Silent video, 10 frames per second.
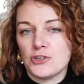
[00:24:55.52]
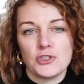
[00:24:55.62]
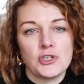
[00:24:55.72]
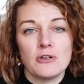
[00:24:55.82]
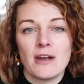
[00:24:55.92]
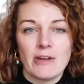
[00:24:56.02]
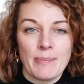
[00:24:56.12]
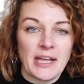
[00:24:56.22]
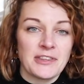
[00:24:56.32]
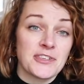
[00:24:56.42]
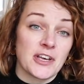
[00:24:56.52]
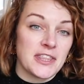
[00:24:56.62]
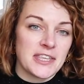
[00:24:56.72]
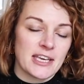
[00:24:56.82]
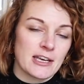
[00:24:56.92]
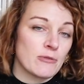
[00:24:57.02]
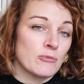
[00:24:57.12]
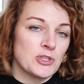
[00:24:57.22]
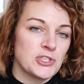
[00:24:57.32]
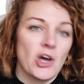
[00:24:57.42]
just two lovely patterns that I think
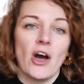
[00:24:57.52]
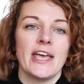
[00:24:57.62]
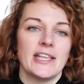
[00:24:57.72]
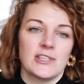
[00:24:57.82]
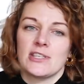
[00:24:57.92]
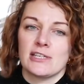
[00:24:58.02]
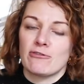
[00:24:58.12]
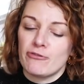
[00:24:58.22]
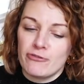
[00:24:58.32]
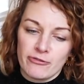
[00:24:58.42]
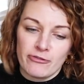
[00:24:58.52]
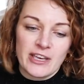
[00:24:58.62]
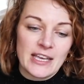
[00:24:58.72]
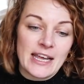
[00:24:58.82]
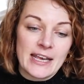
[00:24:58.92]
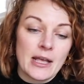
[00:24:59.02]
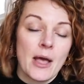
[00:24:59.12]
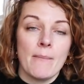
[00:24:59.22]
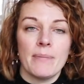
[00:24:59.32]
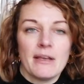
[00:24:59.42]
would tie into this feeling,
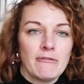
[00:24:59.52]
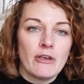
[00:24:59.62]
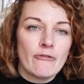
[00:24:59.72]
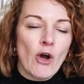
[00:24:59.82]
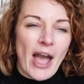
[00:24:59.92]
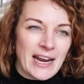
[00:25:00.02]
but if you've got